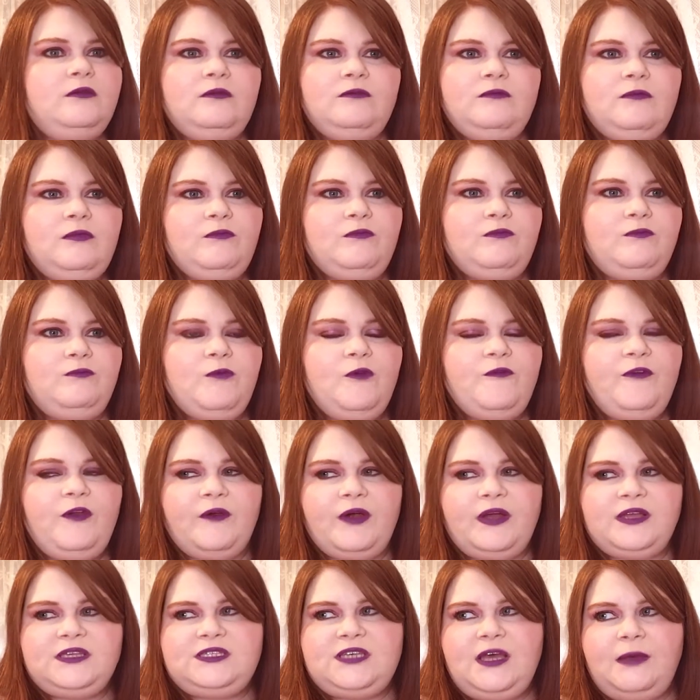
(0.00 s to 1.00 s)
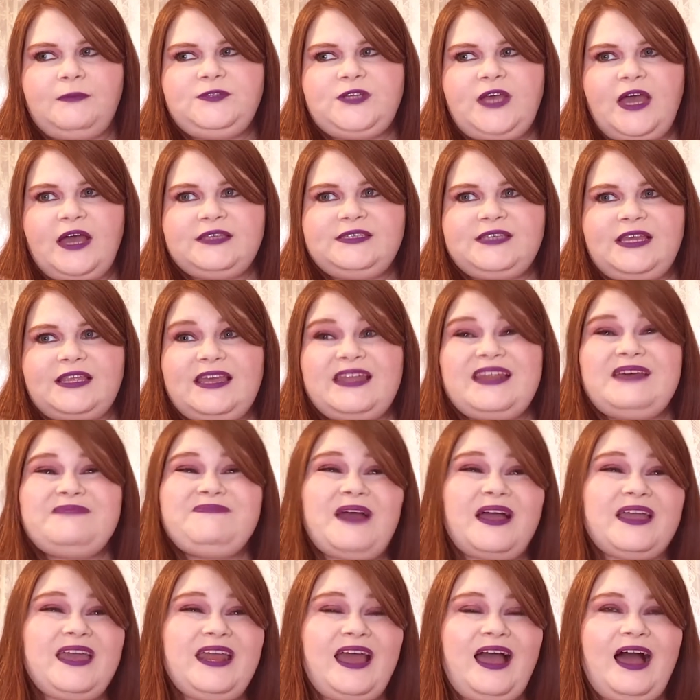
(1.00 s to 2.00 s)
moving around subjects, and I ended up
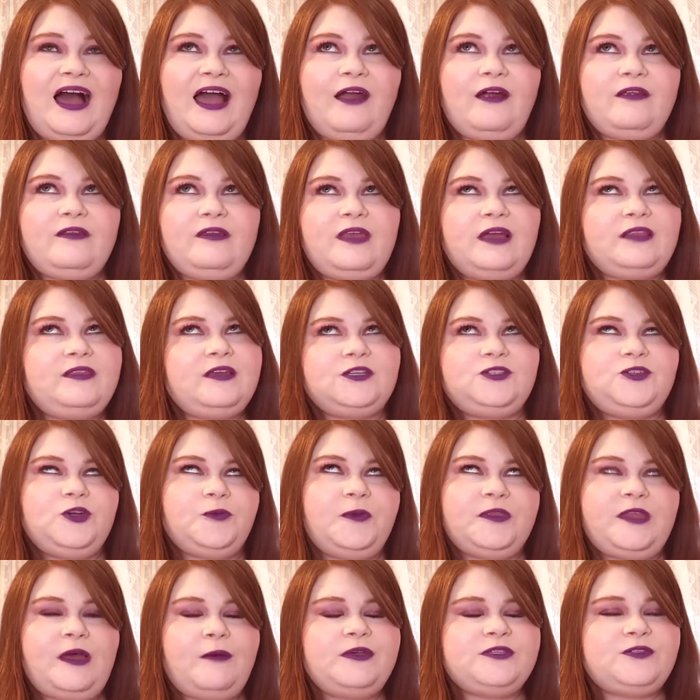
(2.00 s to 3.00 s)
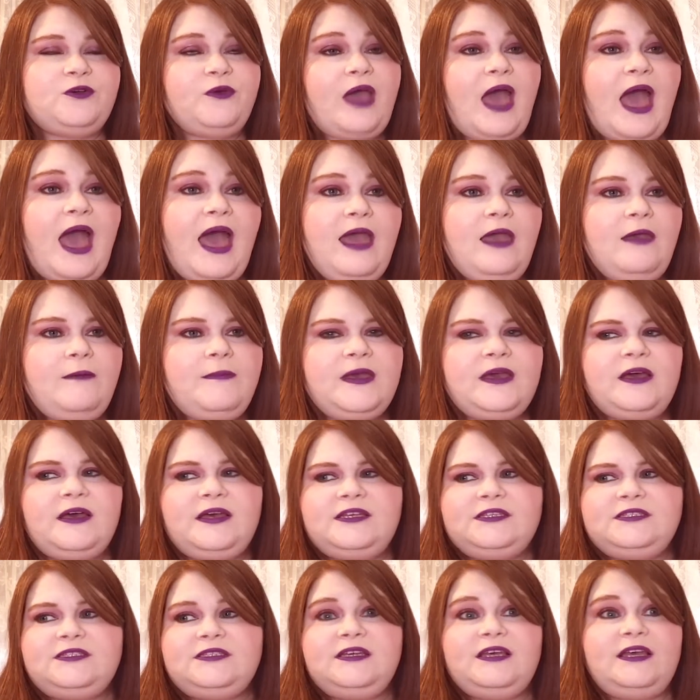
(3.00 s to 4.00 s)
not getting hired at that district, but that was okay
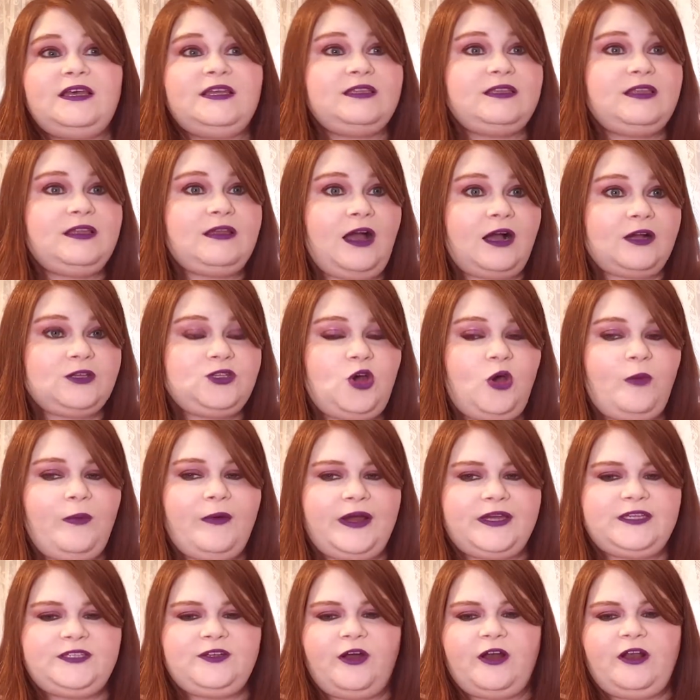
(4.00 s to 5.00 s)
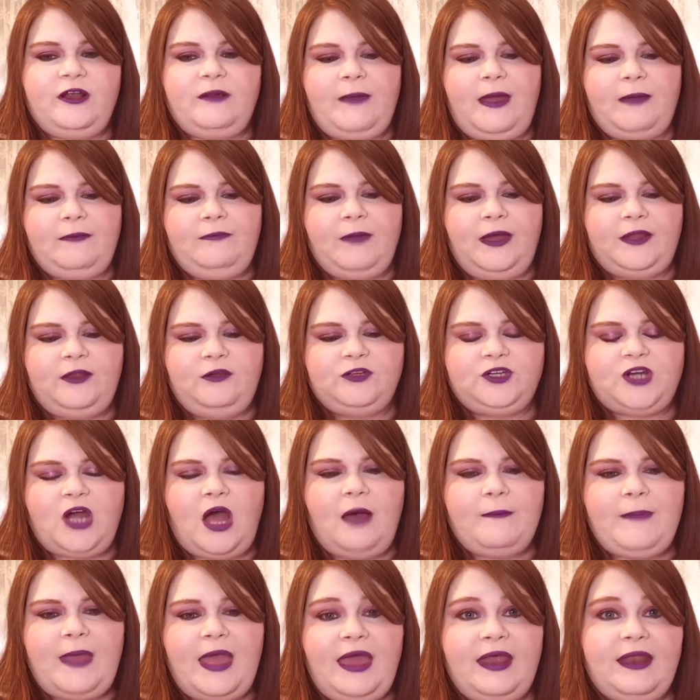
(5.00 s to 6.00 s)
because in October I started my new
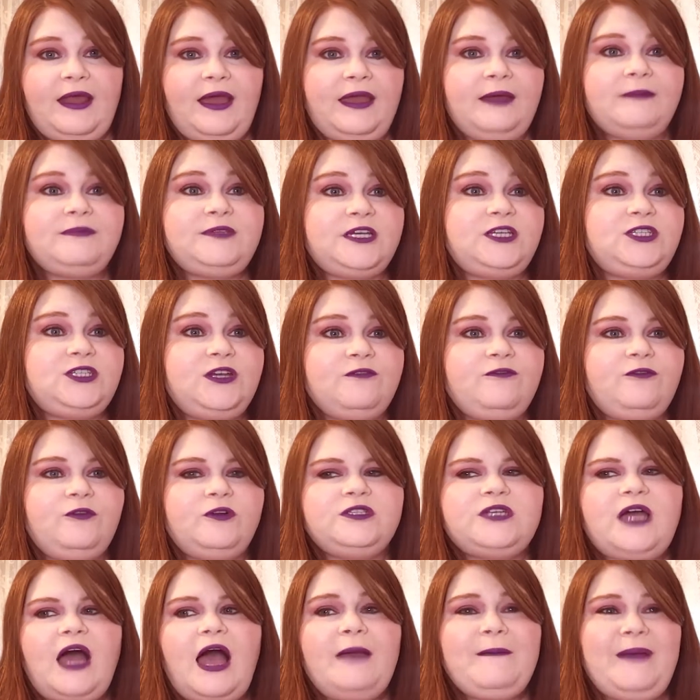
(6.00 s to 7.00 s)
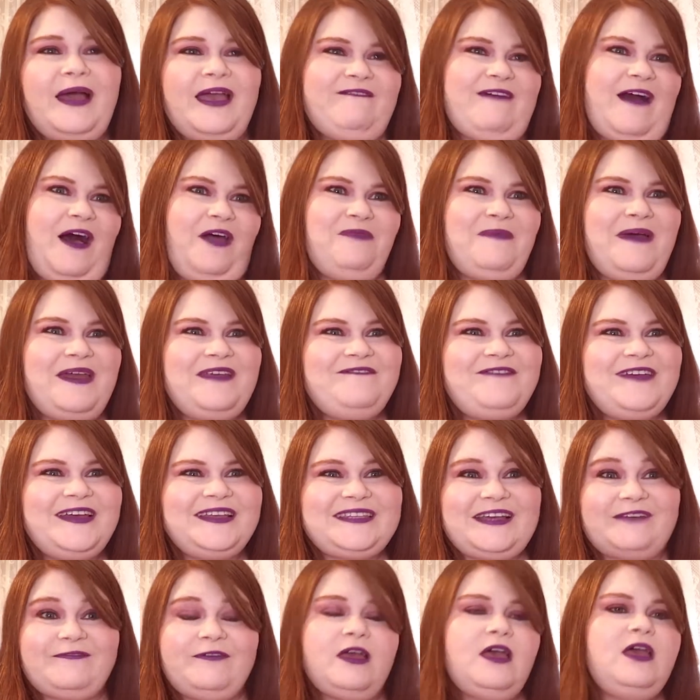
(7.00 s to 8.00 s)
job and I am teaching full-time. I have health
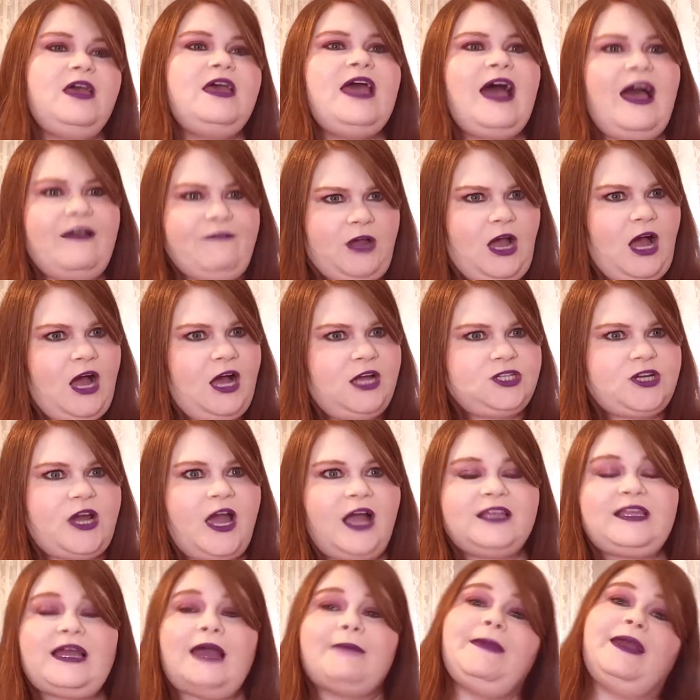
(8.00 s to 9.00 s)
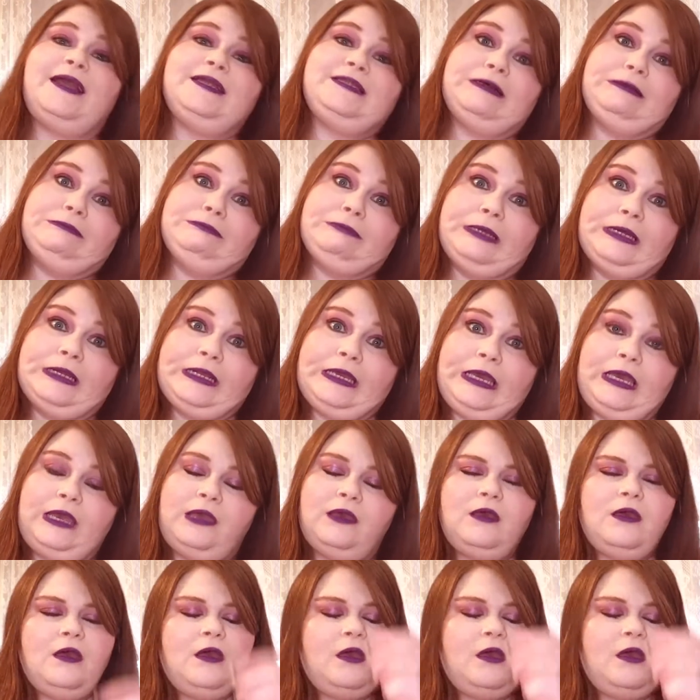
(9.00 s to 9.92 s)
benefits, I have a contract, I make adult money.